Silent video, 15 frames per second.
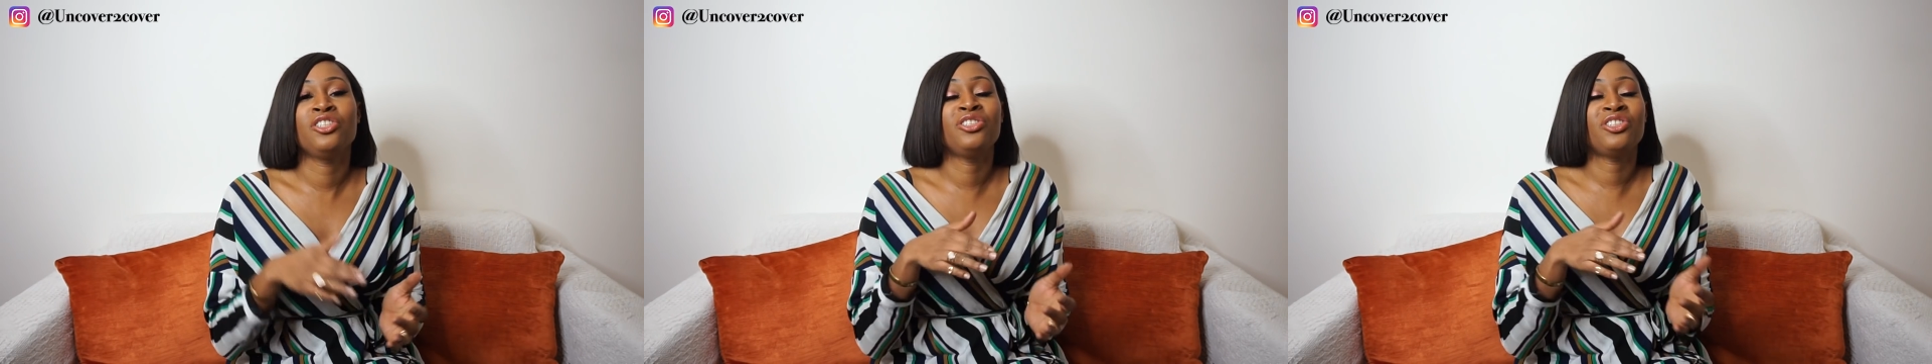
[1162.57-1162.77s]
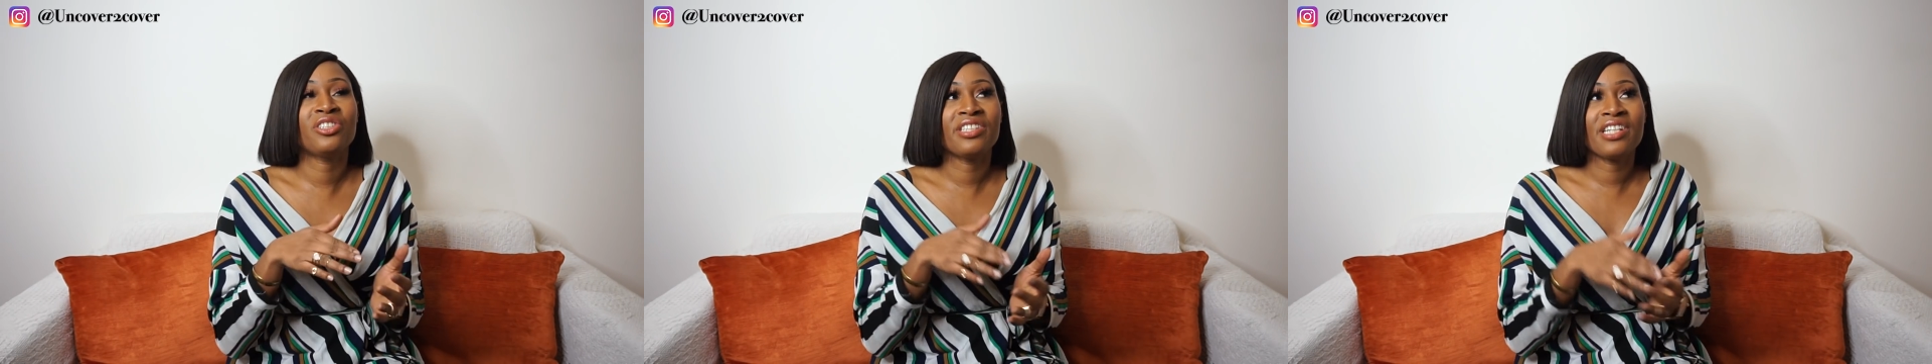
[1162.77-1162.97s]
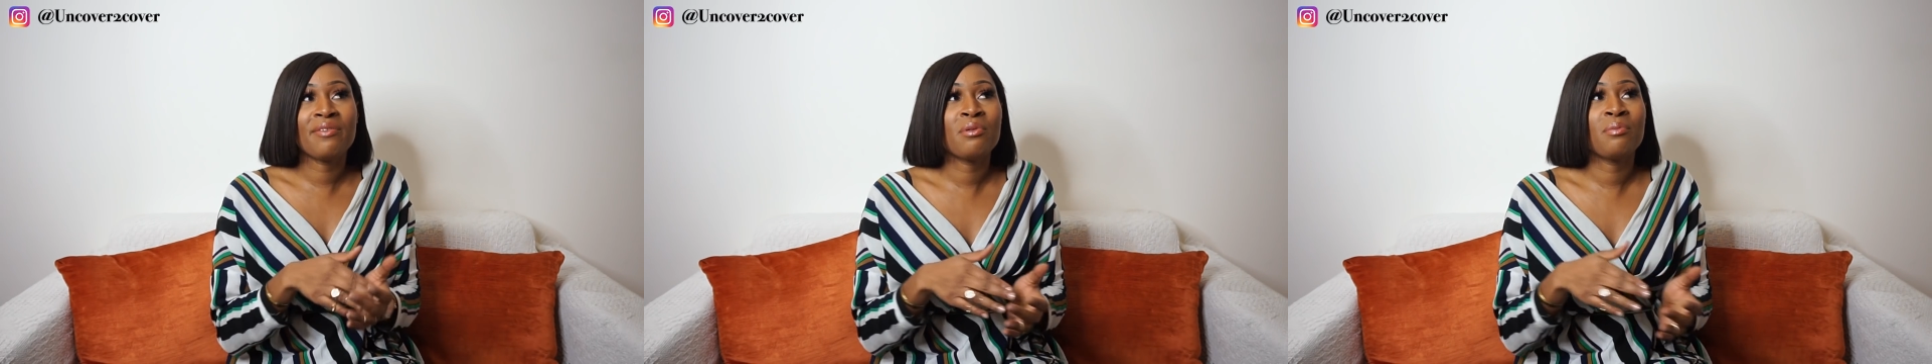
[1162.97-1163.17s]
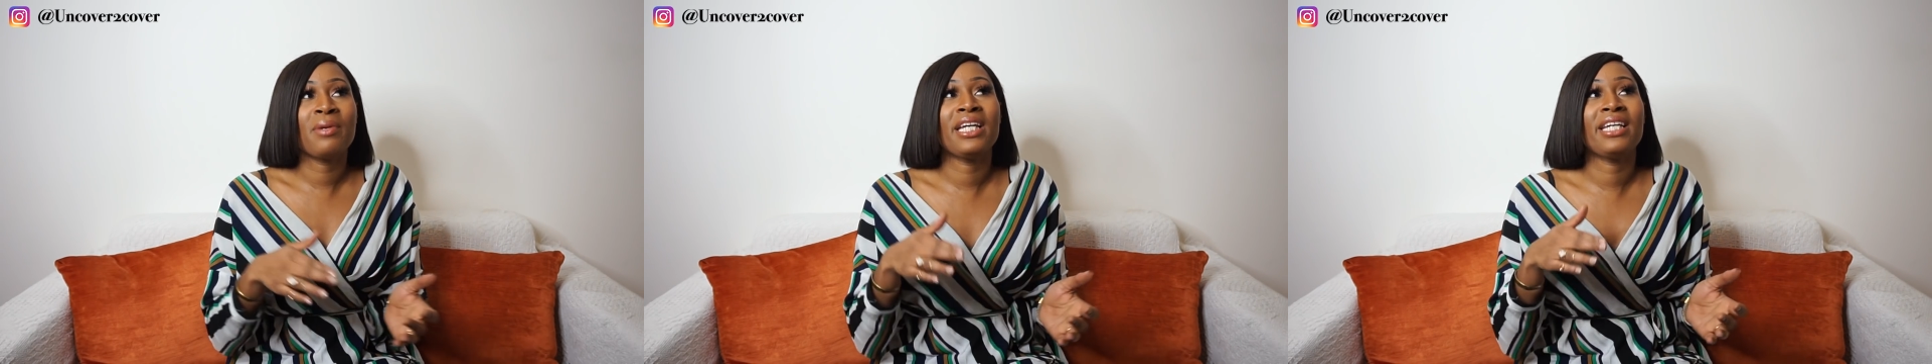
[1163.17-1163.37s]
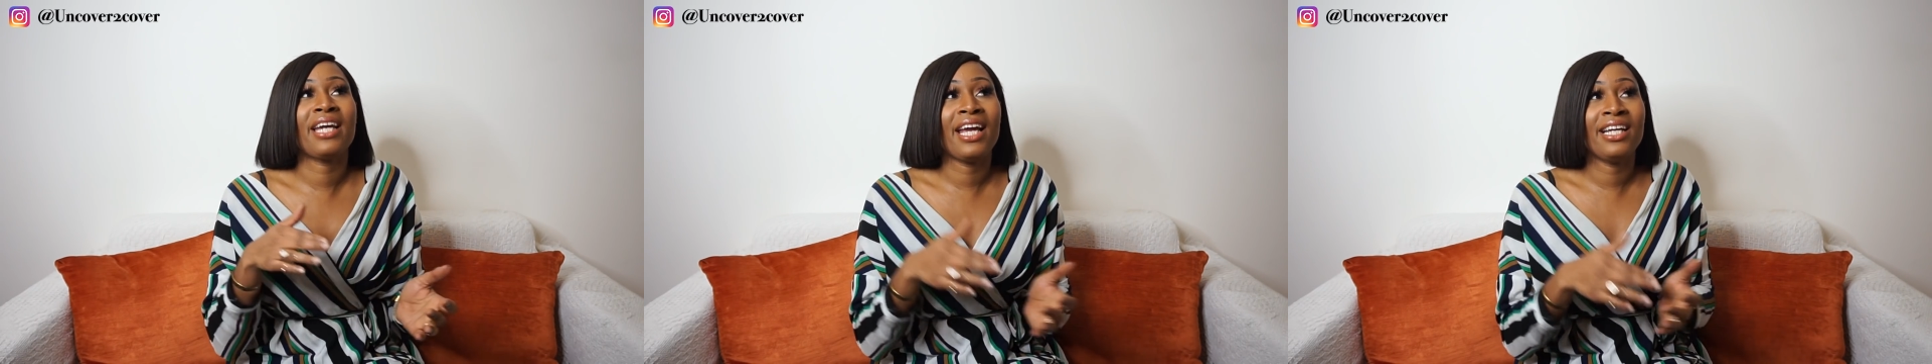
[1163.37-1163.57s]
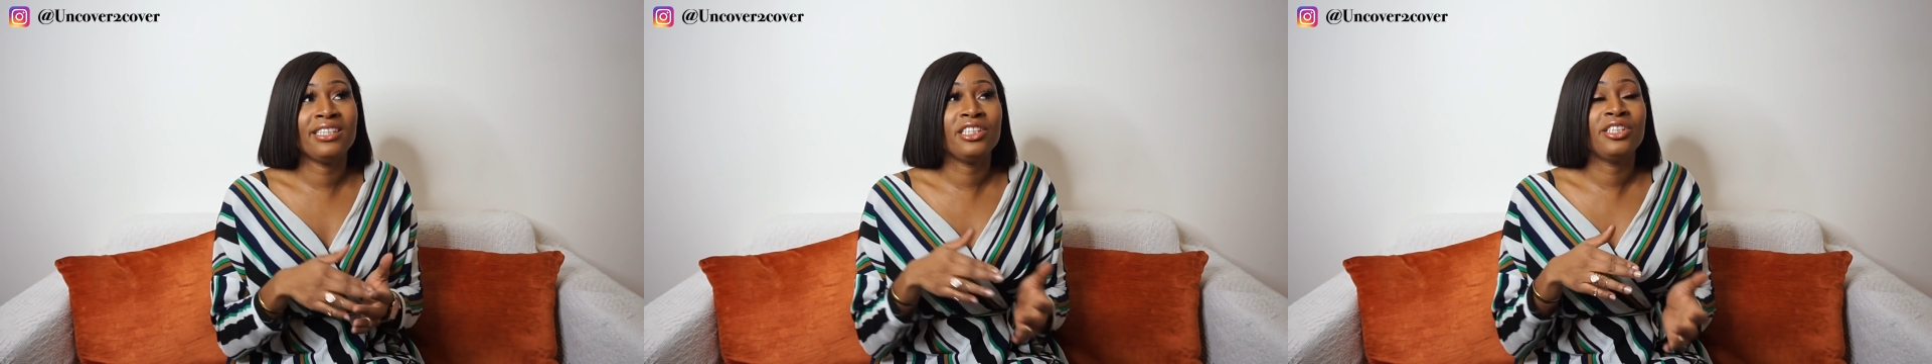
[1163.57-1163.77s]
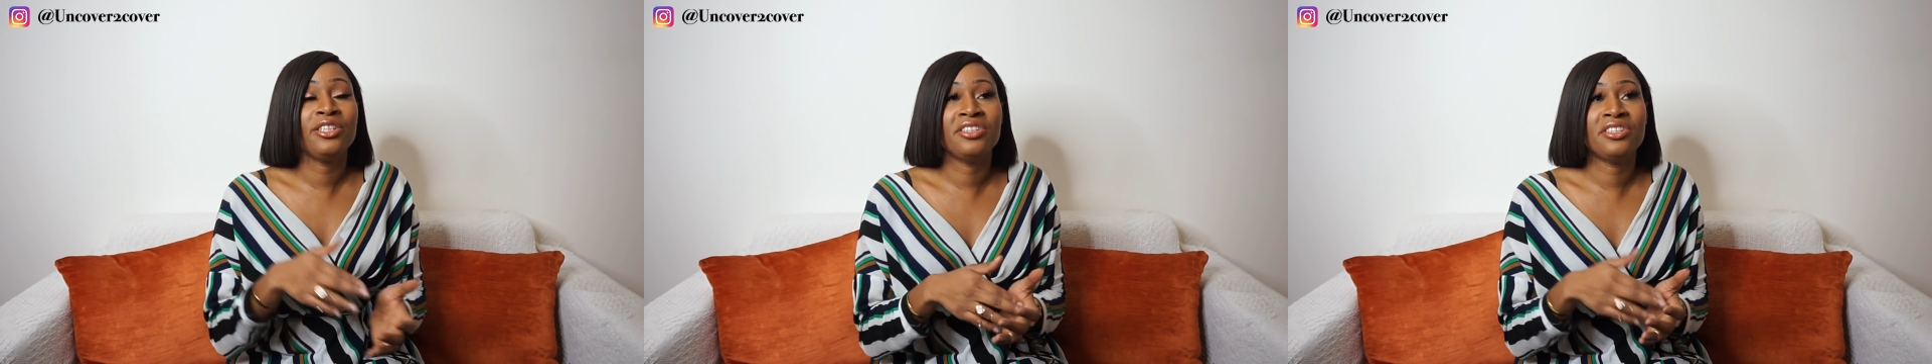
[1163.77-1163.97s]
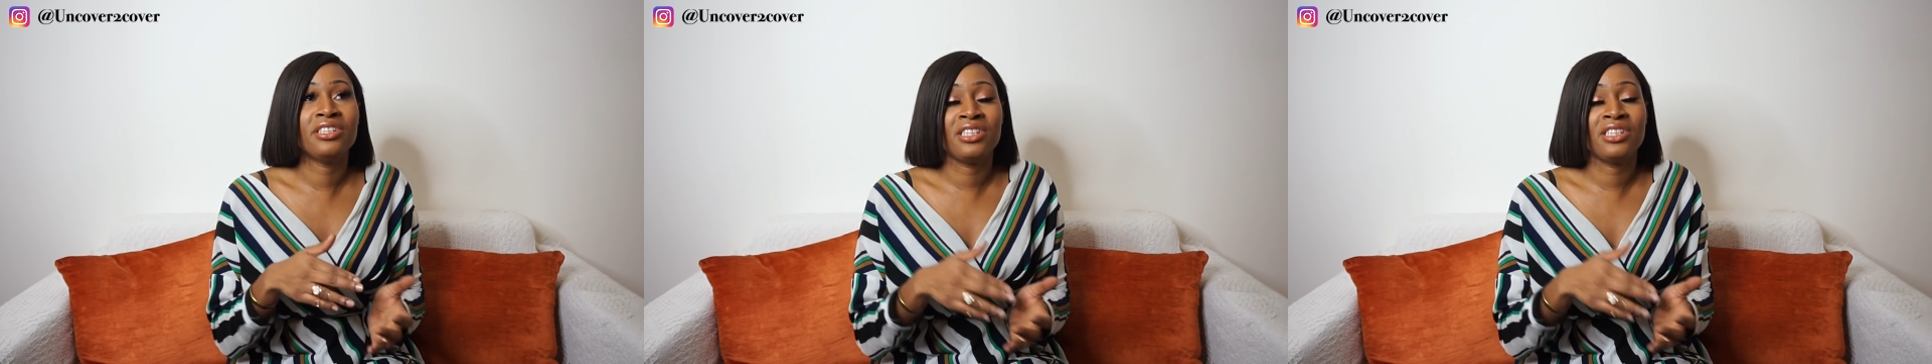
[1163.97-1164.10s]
You should never make any huge